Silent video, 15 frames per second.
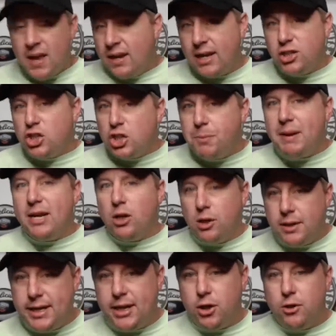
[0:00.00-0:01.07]
Now, just to be
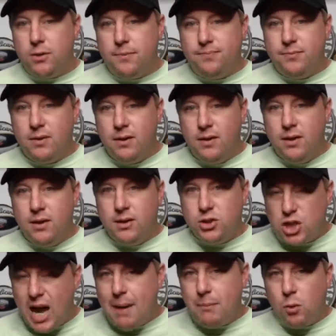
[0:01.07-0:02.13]
clear,
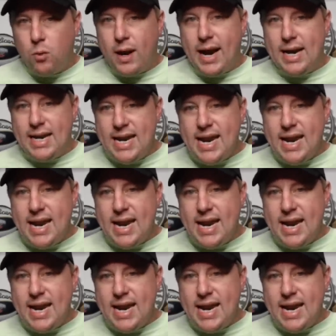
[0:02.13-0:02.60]
Ja Morant,